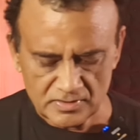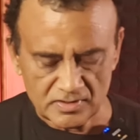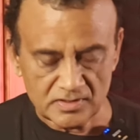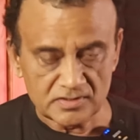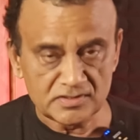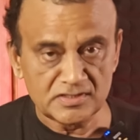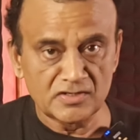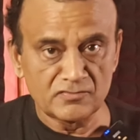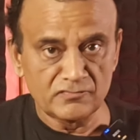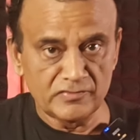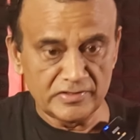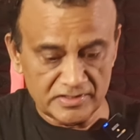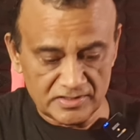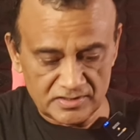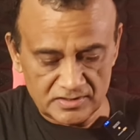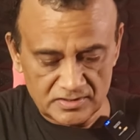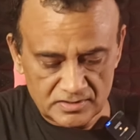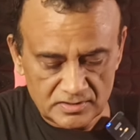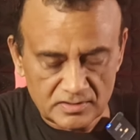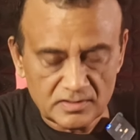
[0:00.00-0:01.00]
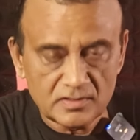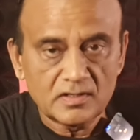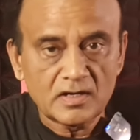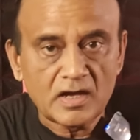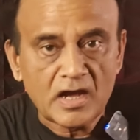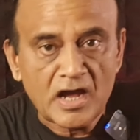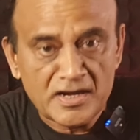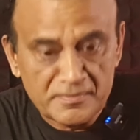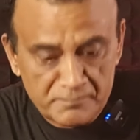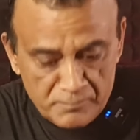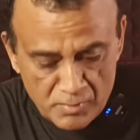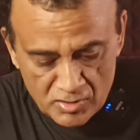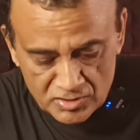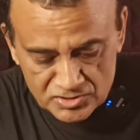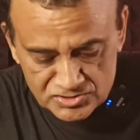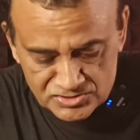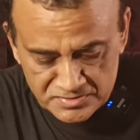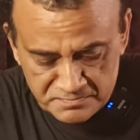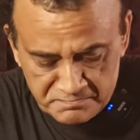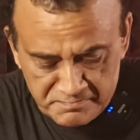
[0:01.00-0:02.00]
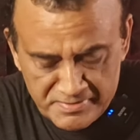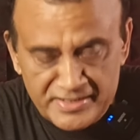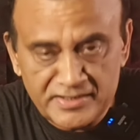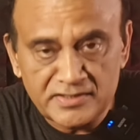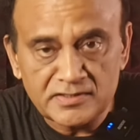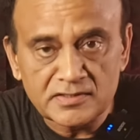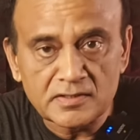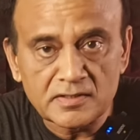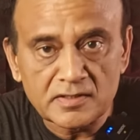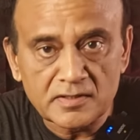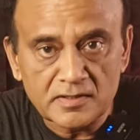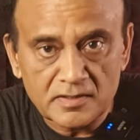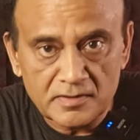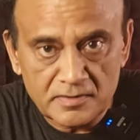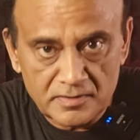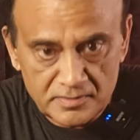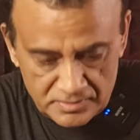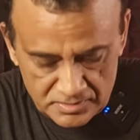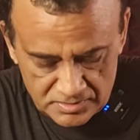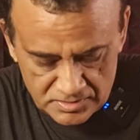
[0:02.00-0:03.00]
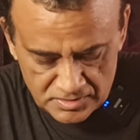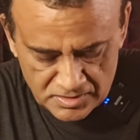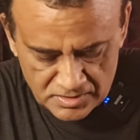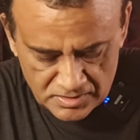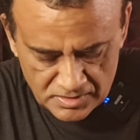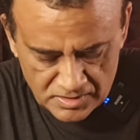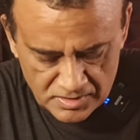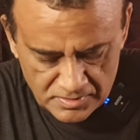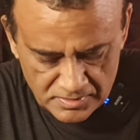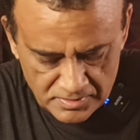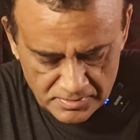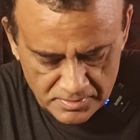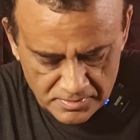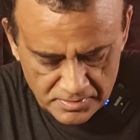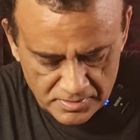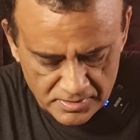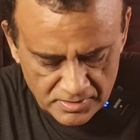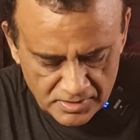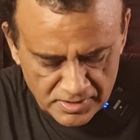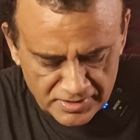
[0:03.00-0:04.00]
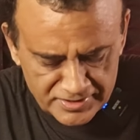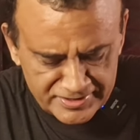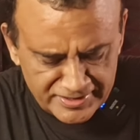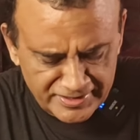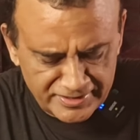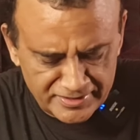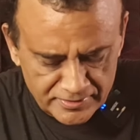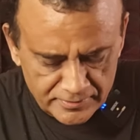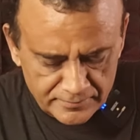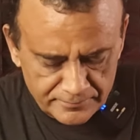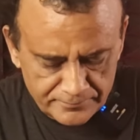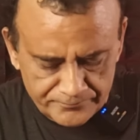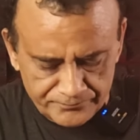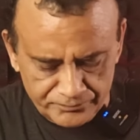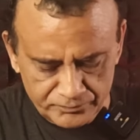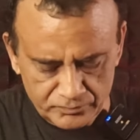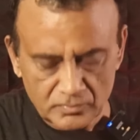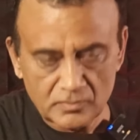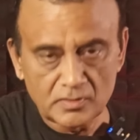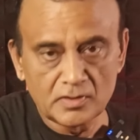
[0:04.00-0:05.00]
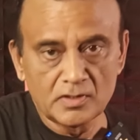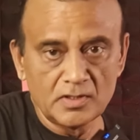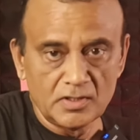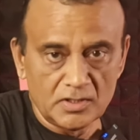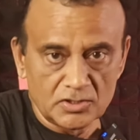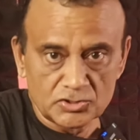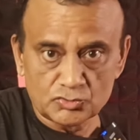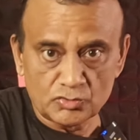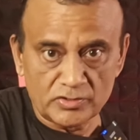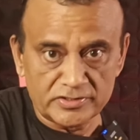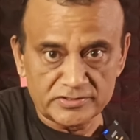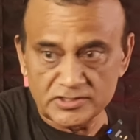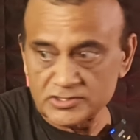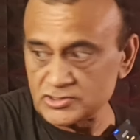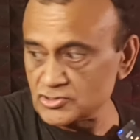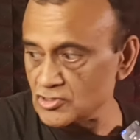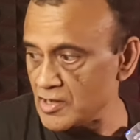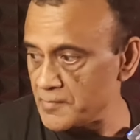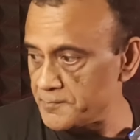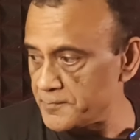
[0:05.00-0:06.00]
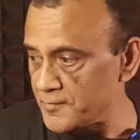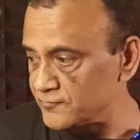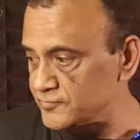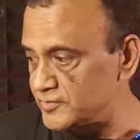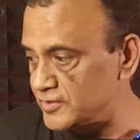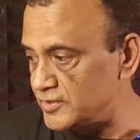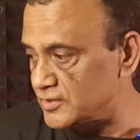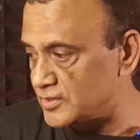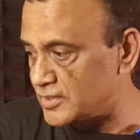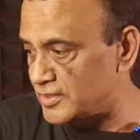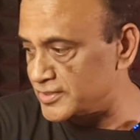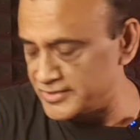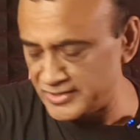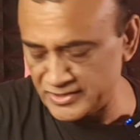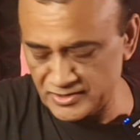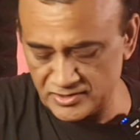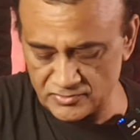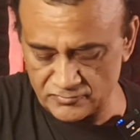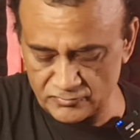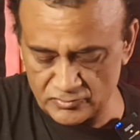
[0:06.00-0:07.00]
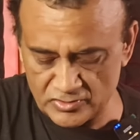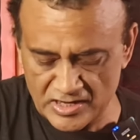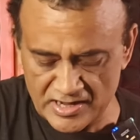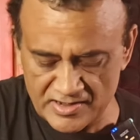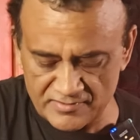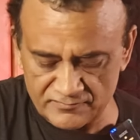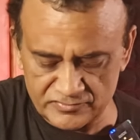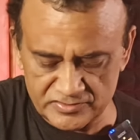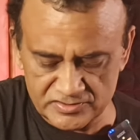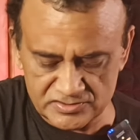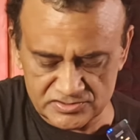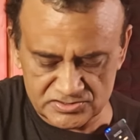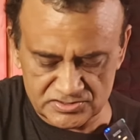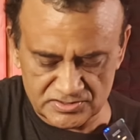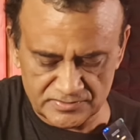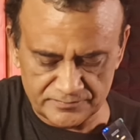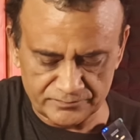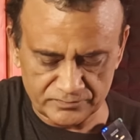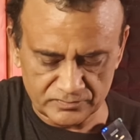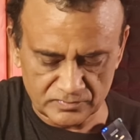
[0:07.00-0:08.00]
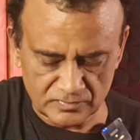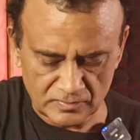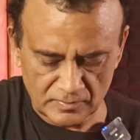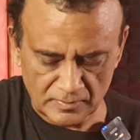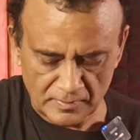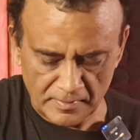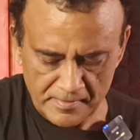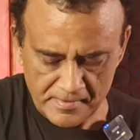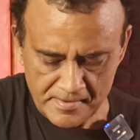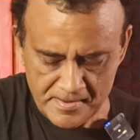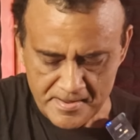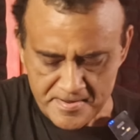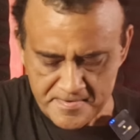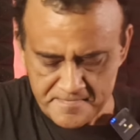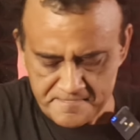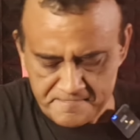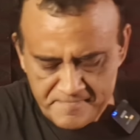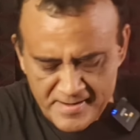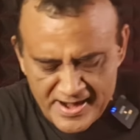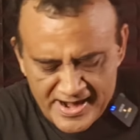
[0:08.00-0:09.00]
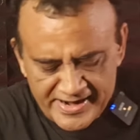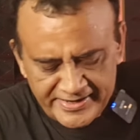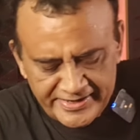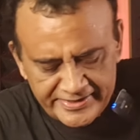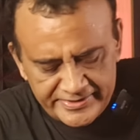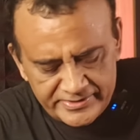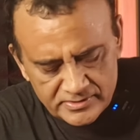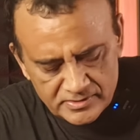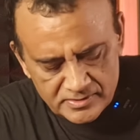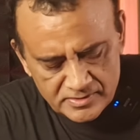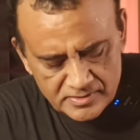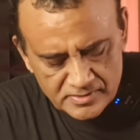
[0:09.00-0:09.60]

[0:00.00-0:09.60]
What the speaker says: Then we'll unbox the main container. So at the top of the container we have this padded